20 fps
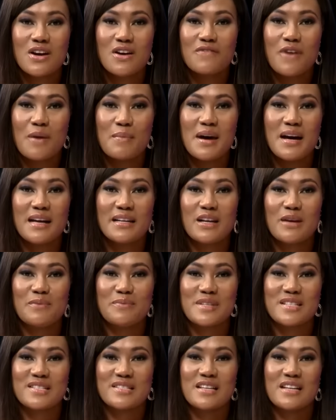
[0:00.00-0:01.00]
Former
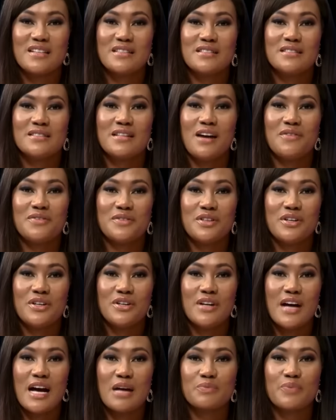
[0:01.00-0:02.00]
Anambra State
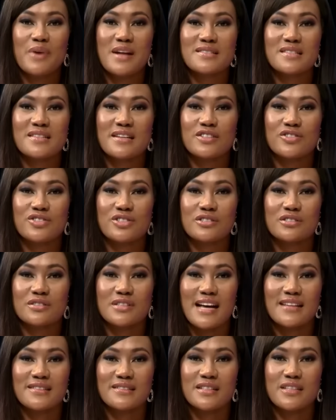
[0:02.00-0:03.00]
Governor and presidential
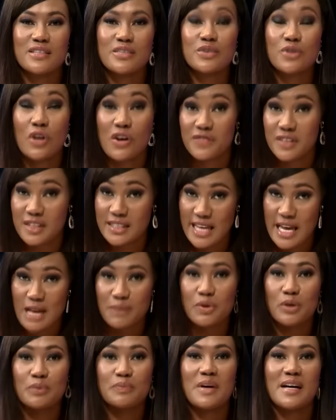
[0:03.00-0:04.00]
candidate of the
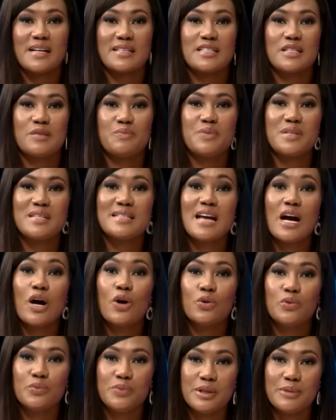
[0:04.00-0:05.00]
Labour Party, Peter
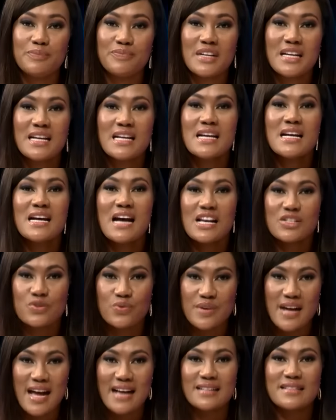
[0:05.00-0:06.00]
Obi, has
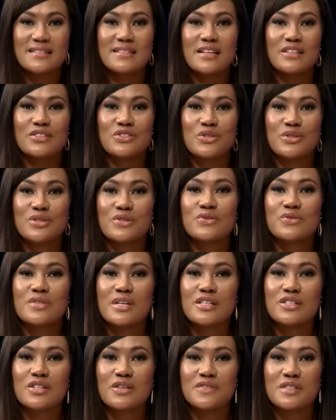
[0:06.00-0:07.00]
reacted to the
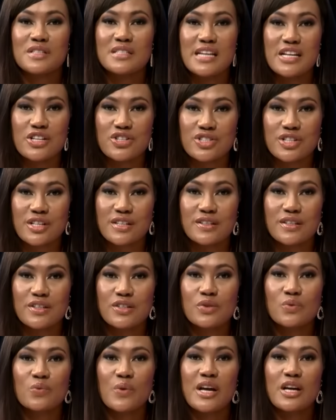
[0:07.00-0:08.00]
state of the nation in
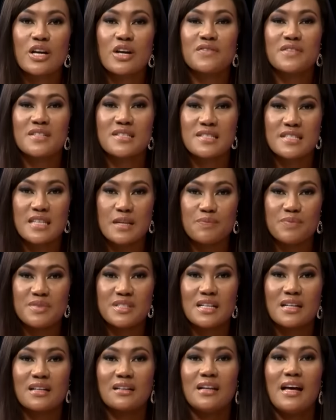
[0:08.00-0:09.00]
the wake of the steep
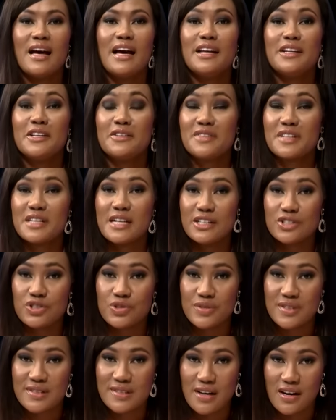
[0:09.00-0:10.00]
decline of the
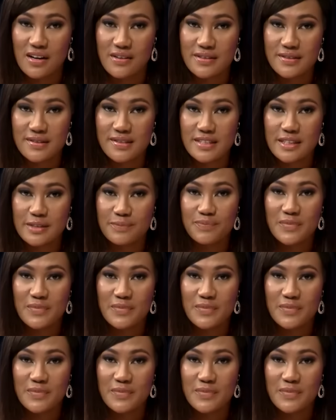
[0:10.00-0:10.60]
country's currency.